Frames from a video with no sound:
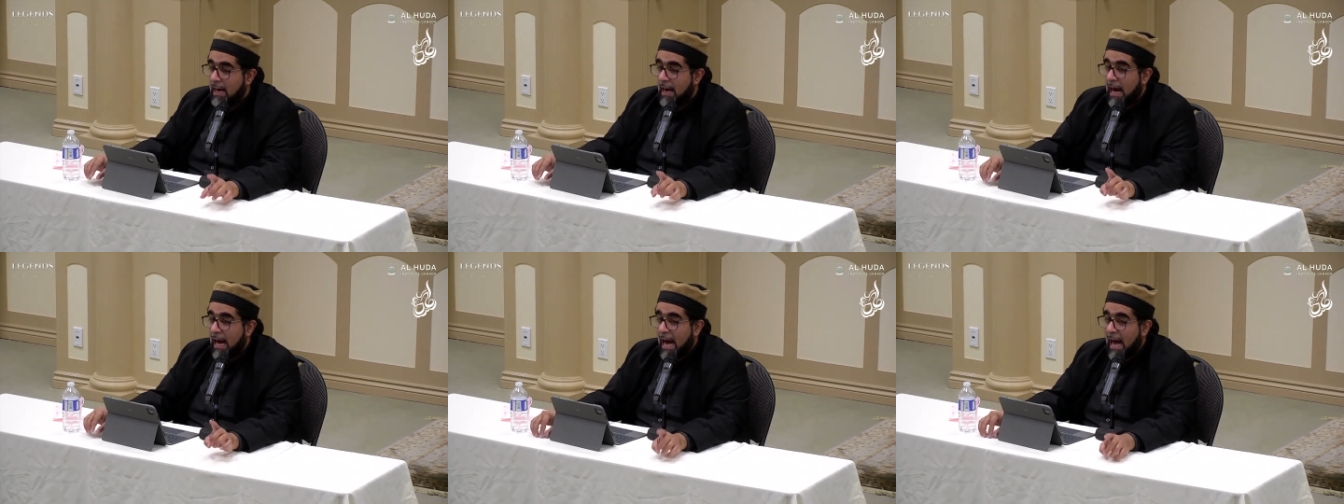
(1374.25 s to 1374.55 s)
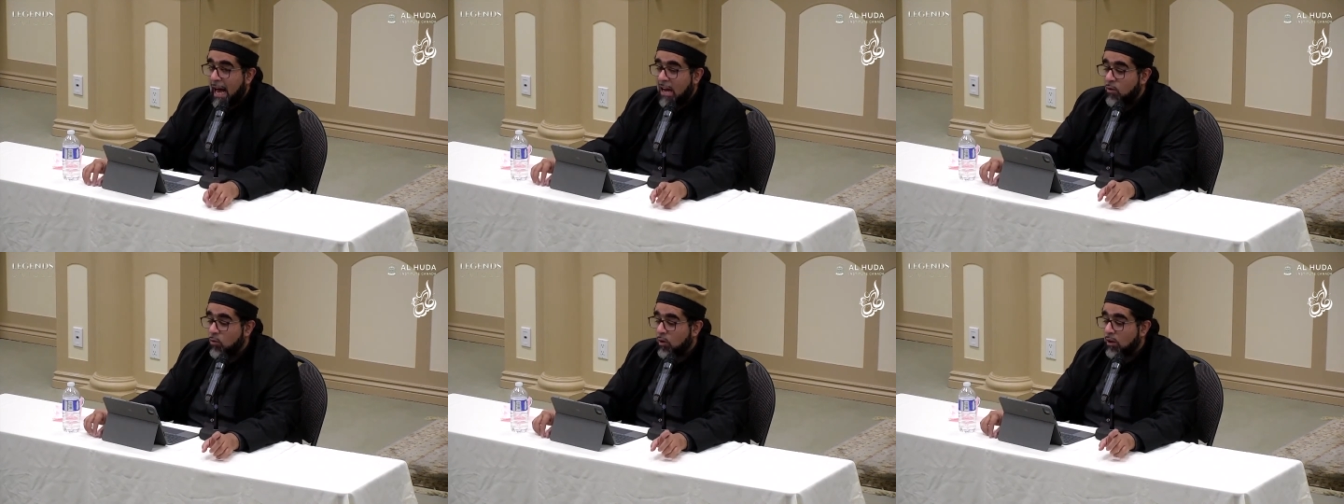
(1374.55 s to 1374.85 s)

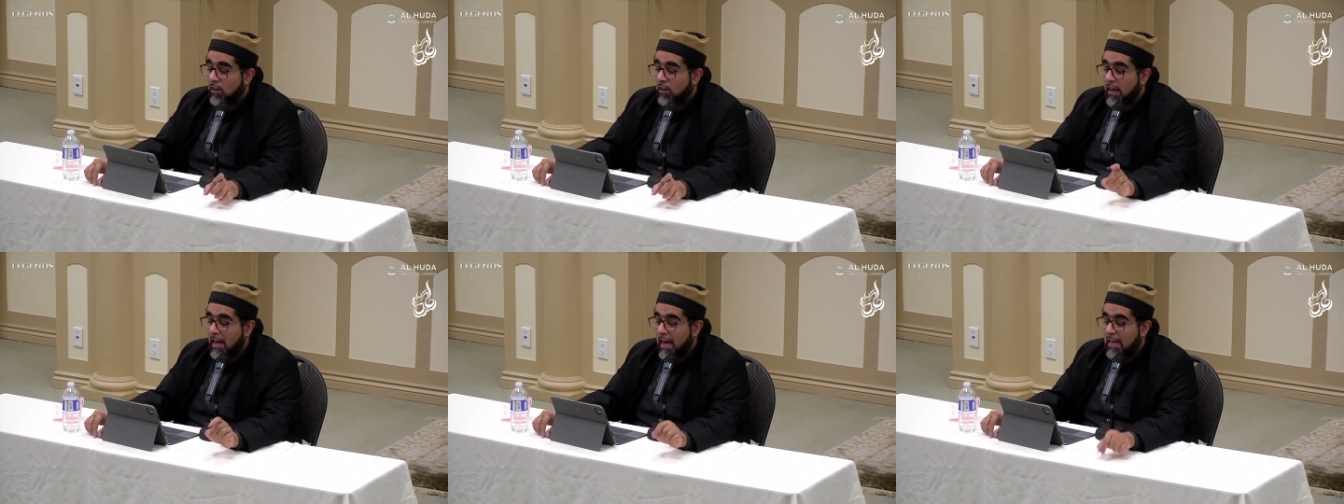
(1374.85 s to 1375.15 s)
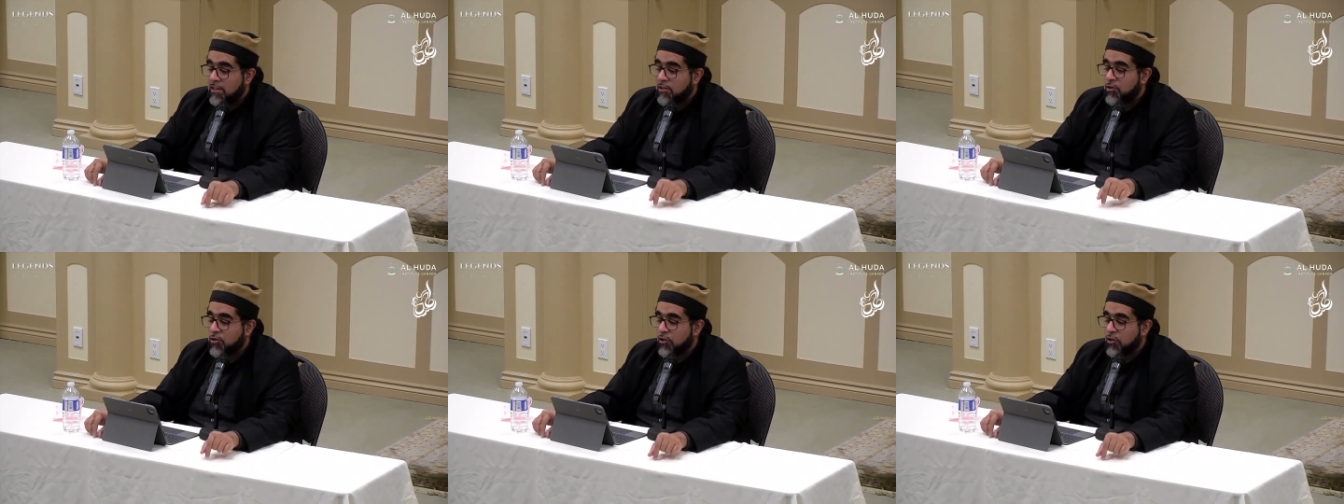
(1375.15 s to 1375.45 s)
I will
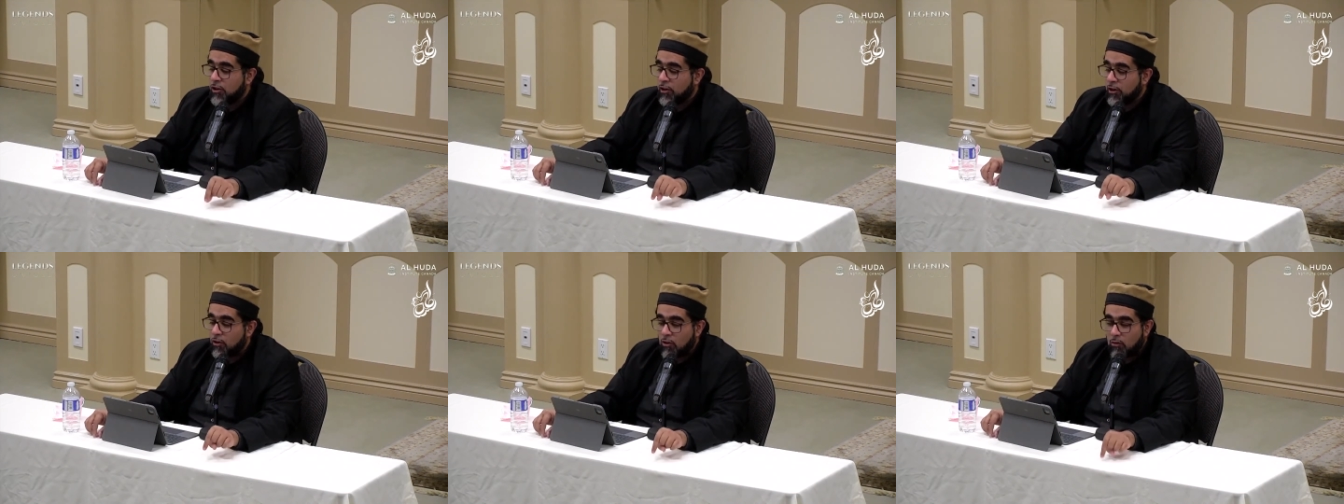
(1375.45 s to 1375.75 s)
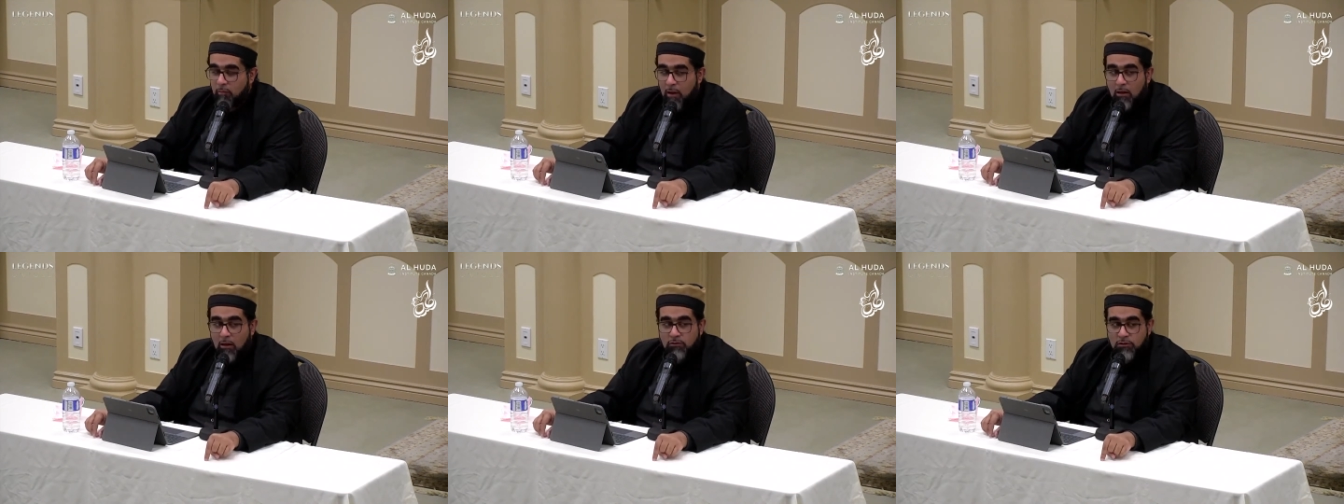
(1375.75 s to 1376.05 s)
enter your
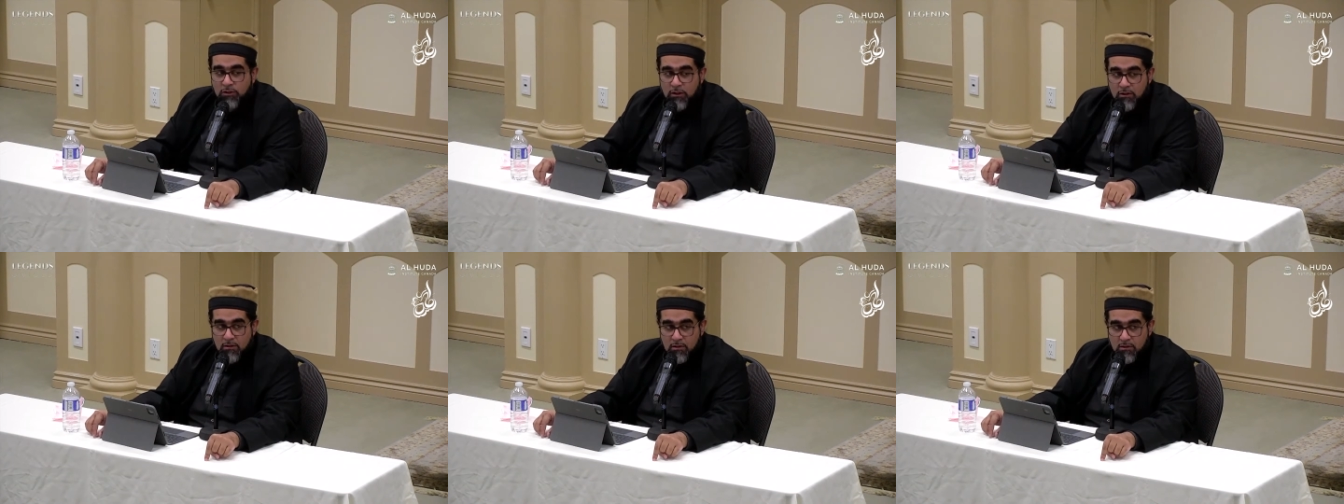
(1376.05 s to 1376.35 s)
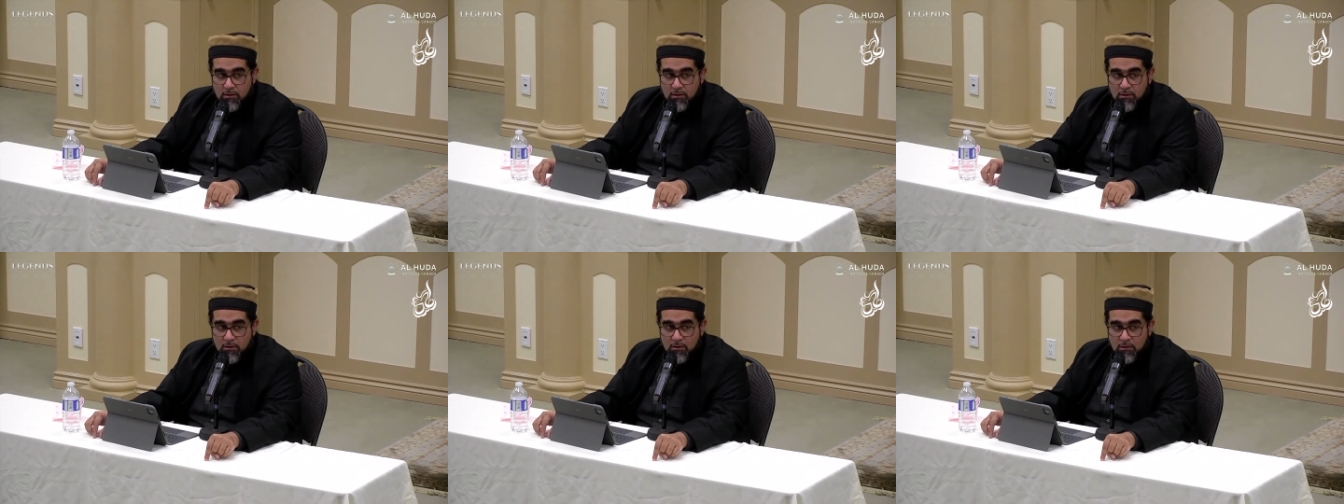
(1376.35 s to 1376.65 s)

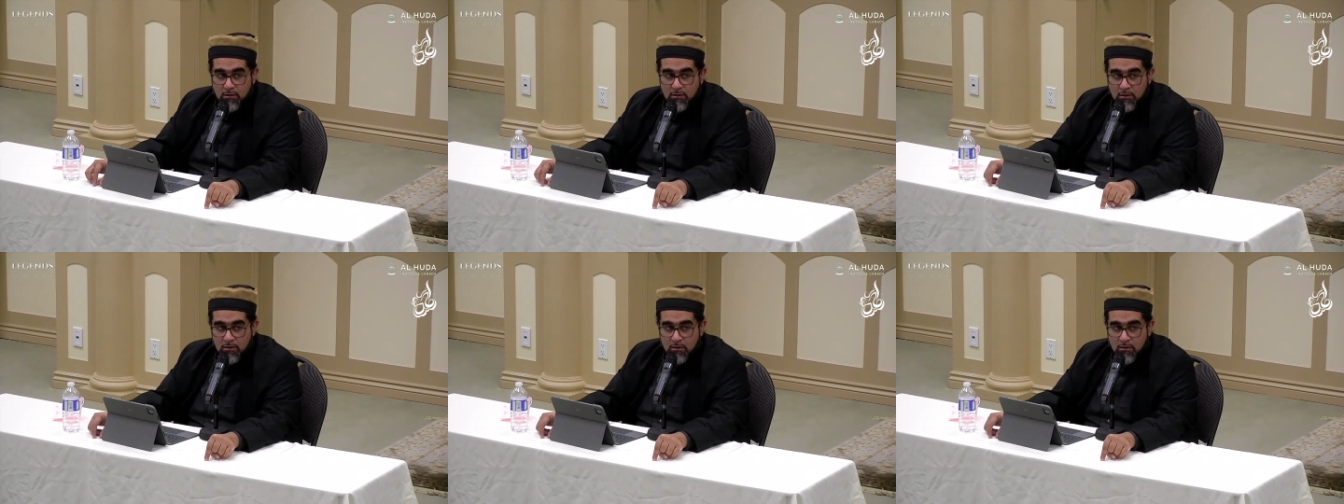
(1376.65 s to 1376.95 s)
mountains